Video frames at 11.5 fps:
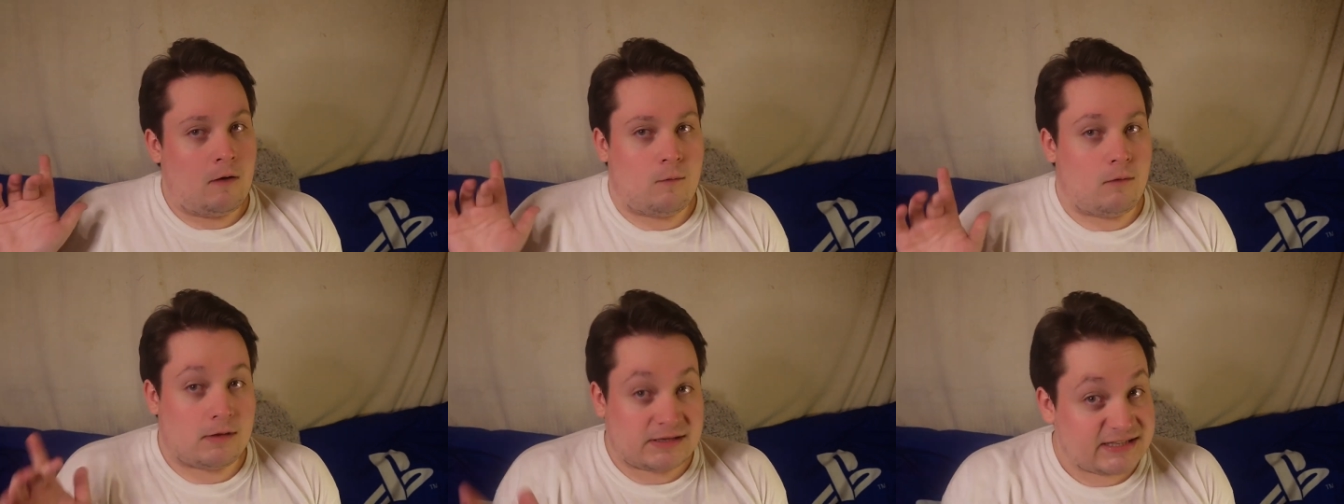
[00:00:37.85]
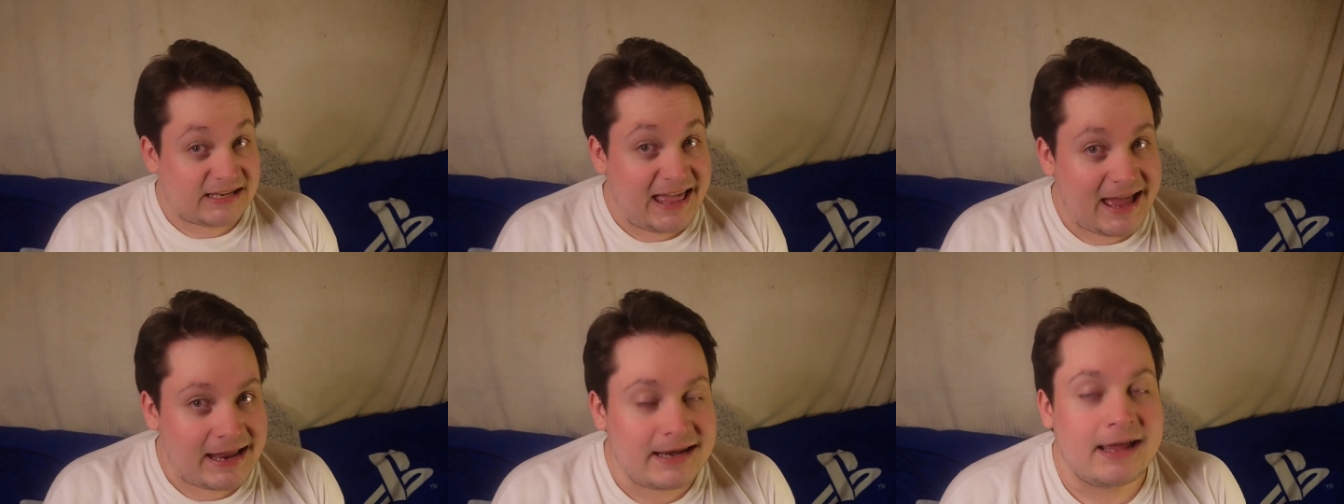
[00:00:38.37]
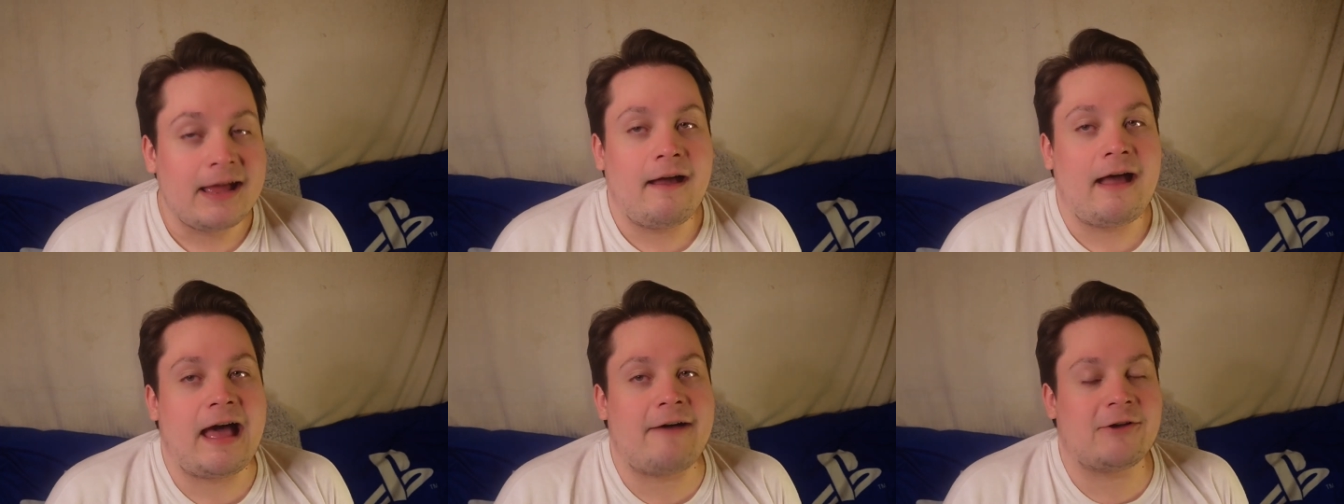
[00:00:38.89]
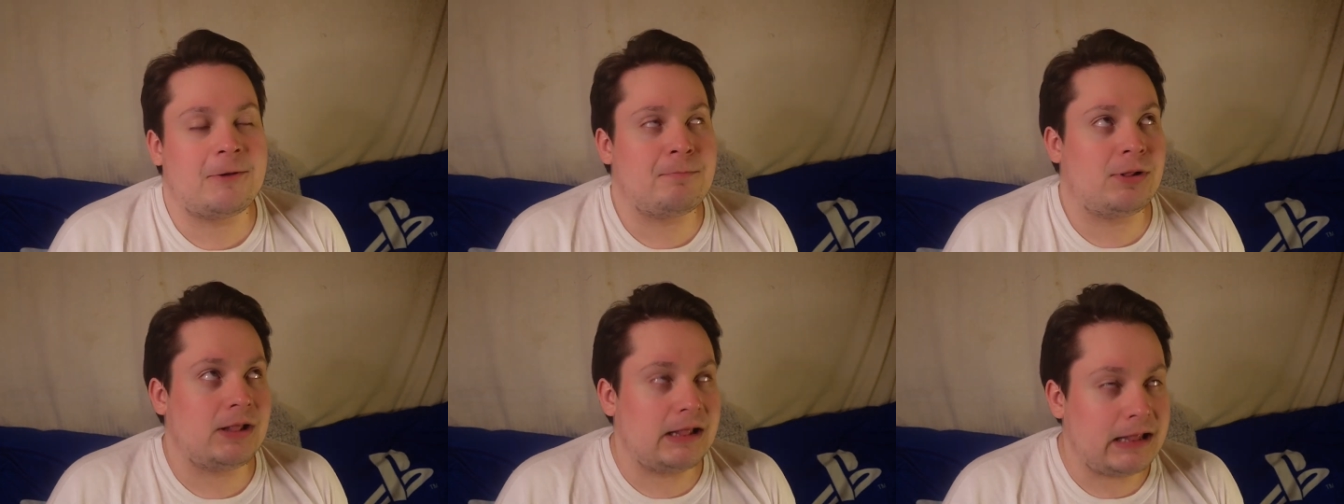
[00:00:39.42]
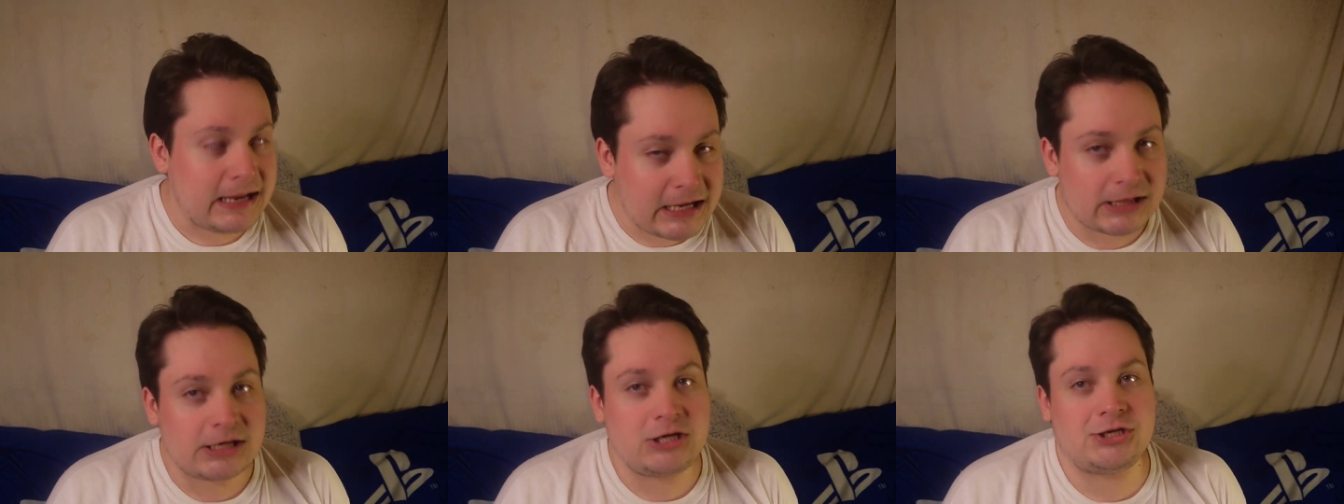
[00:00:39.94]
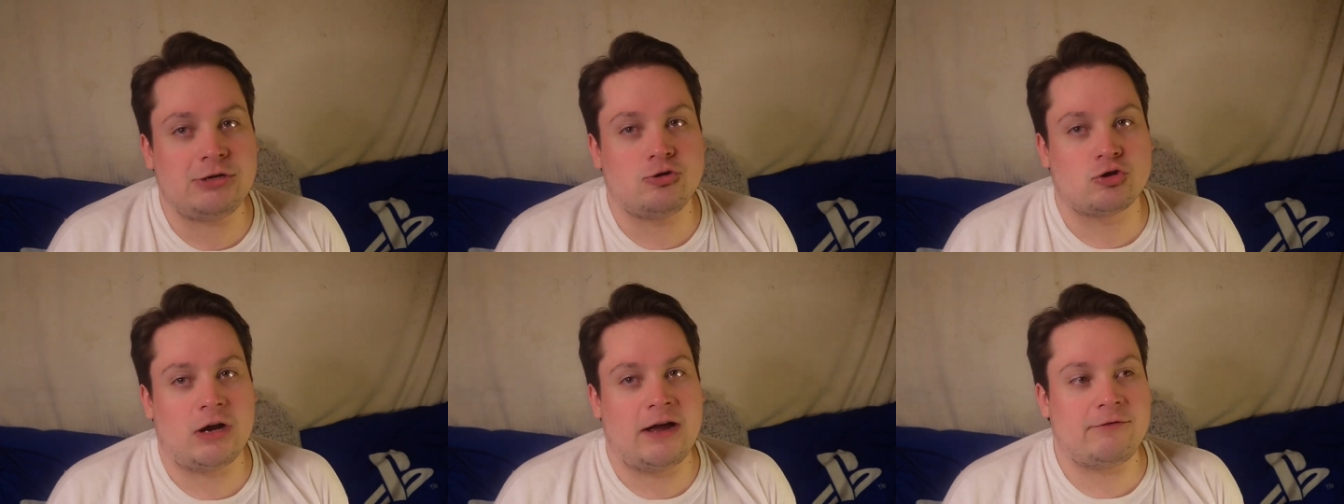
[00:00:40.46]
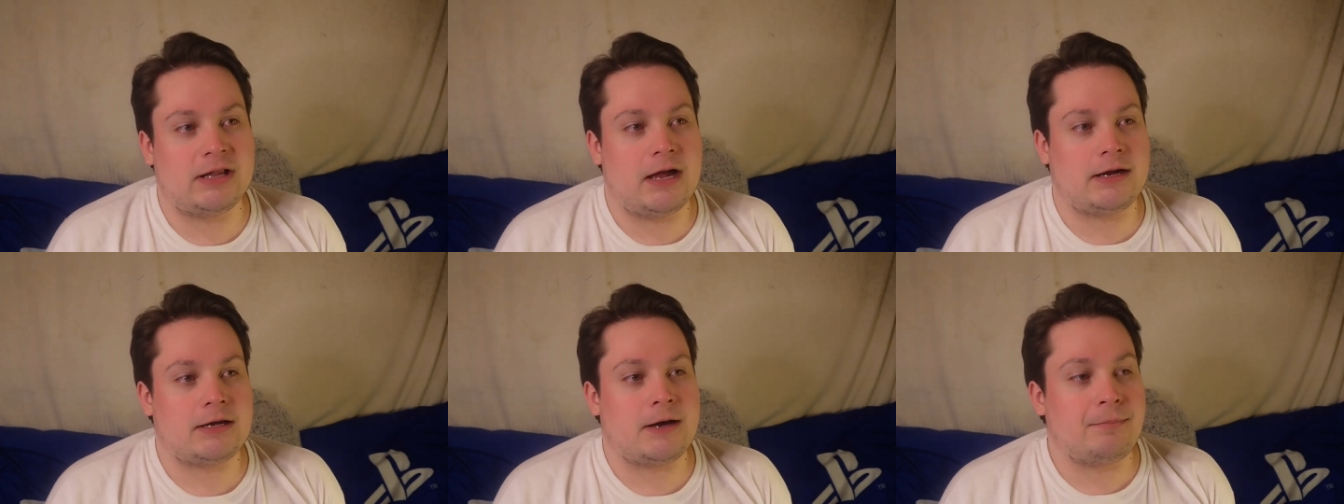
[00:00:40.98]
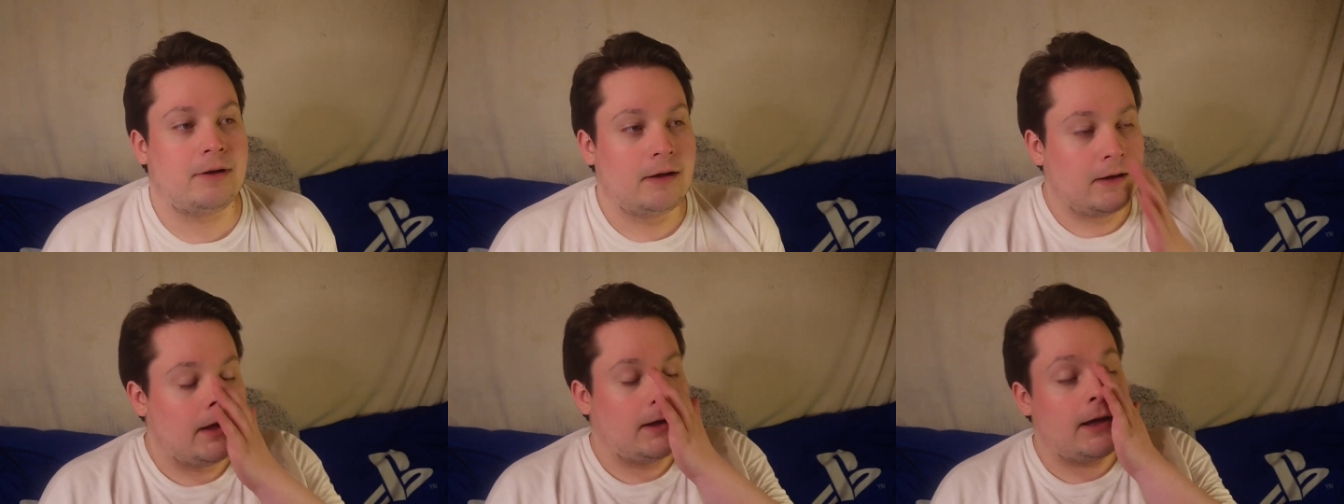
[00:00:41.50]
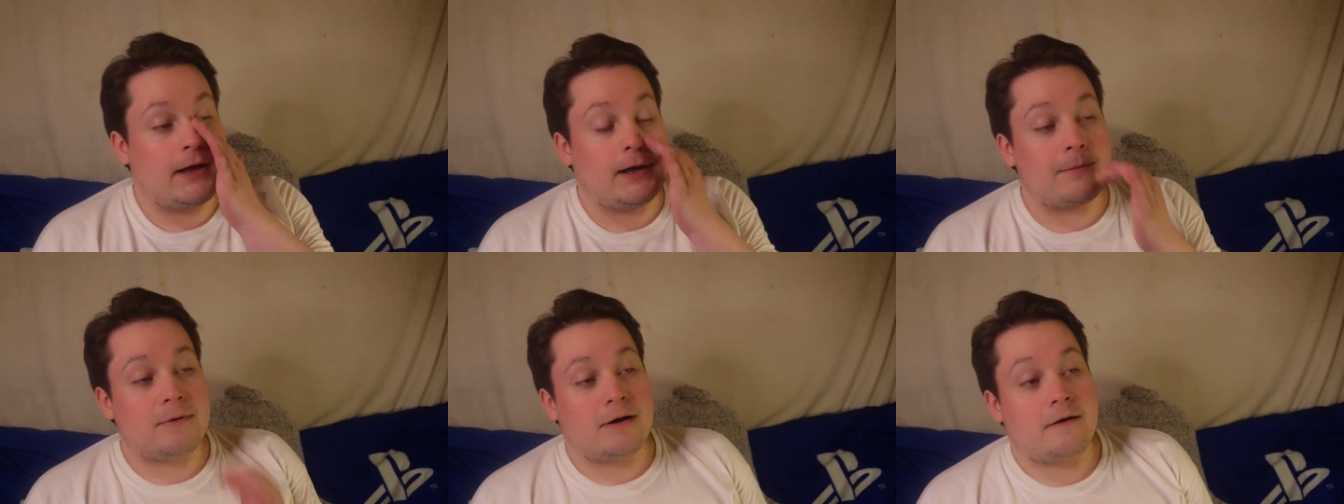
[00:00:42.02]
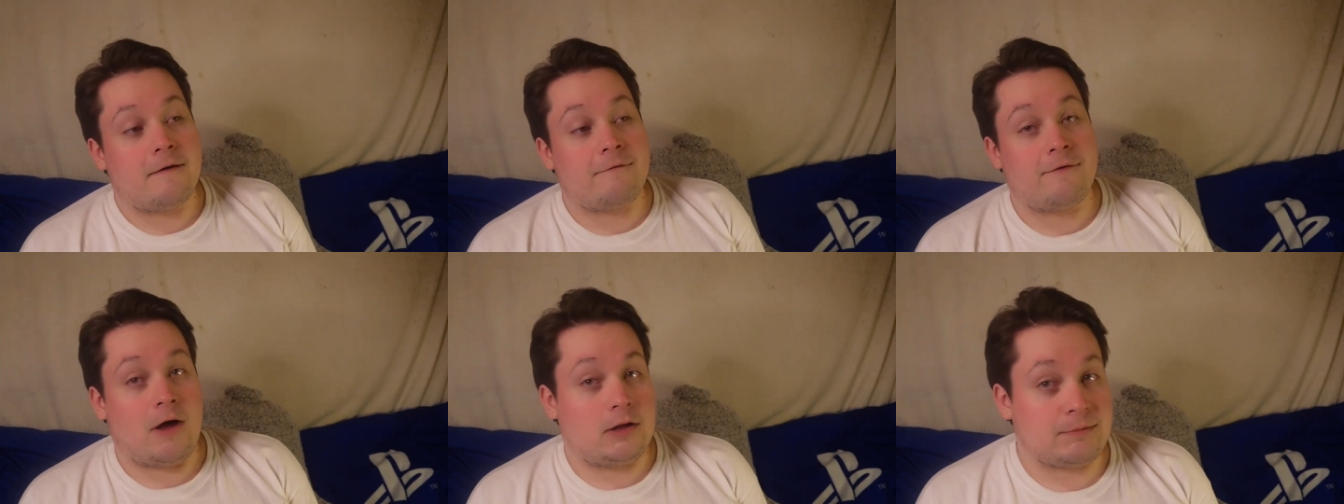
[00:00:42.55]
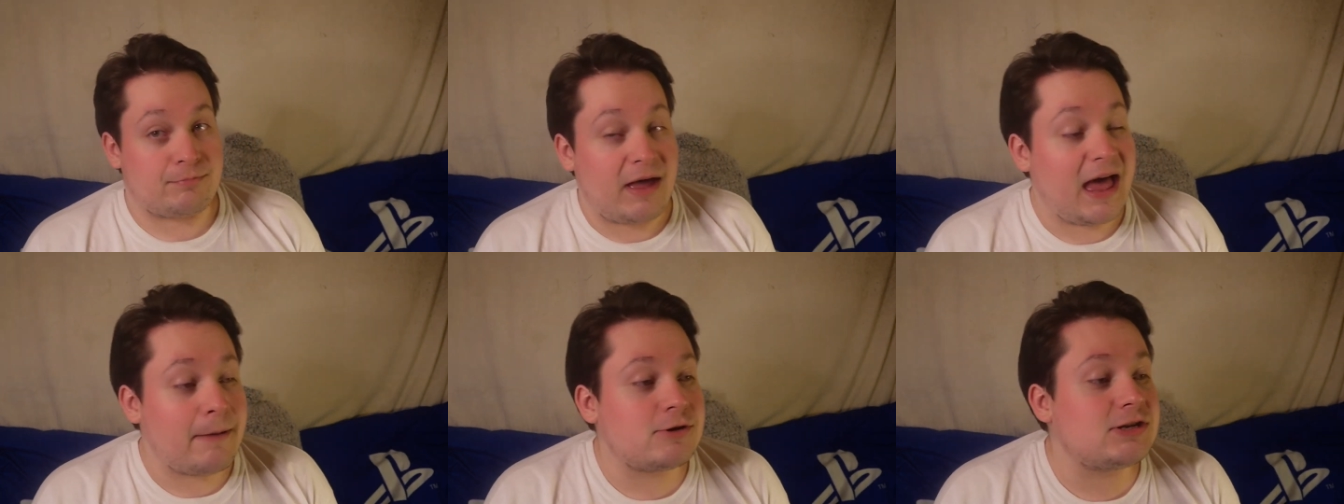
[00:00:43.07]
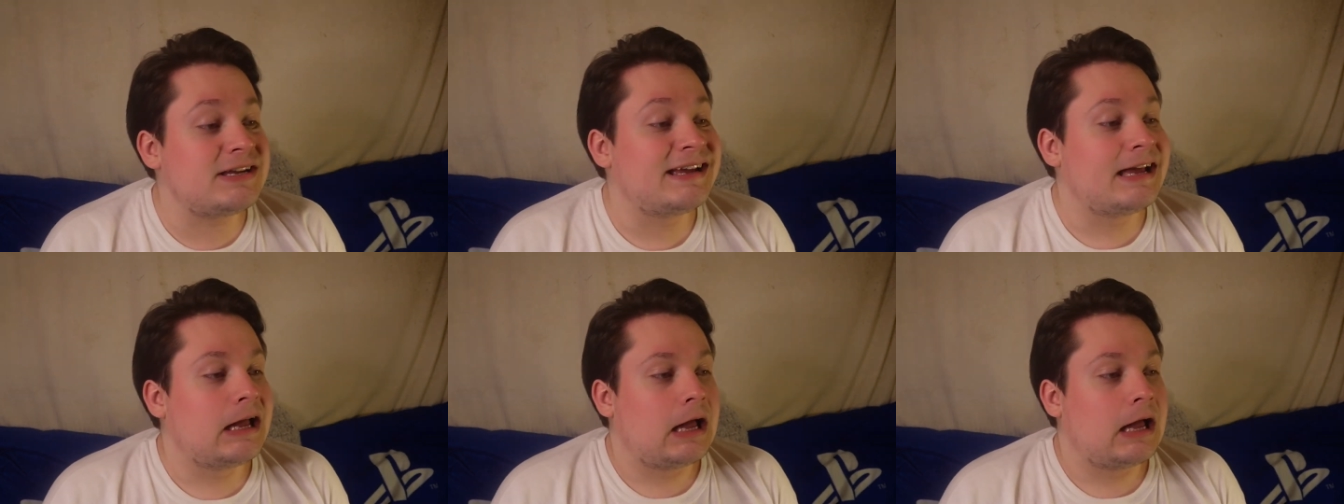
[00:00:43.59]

once again, have a completely new driver lineup um, of Ollie Bearman